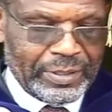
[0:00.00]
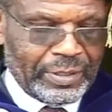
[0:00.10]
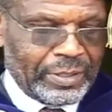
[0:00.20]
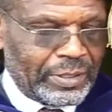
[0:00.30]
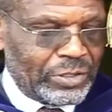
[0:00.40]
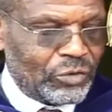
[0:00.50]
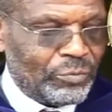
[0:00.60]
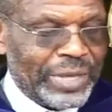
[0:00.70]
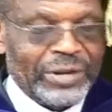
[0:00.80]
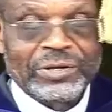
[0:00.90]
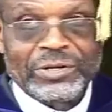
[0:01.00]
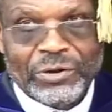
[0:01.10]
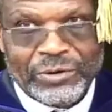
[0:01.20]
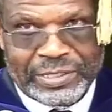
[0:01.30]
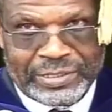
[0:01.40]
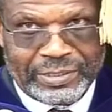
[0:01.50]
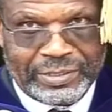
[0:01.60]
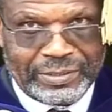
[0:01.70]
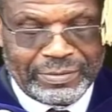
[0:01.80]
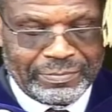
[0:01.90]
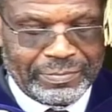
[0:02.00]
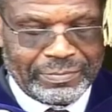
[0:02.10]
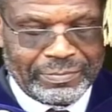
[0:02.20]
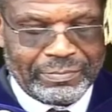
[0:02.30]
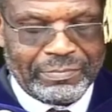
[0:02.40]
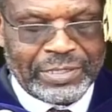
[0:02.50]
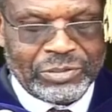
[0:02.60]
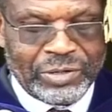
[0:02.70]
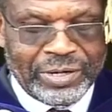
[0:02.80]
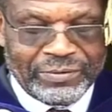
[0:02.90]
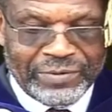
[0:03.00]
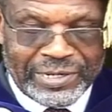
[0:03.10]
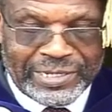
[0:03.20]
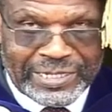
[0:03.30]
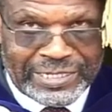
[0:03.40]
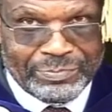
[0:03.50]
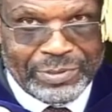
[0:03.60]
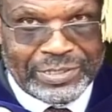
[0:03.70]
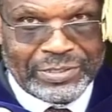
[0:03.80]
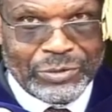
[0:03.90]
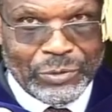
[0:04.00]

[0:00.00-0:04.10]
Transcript: You may not know it, but you are a very disciplined group.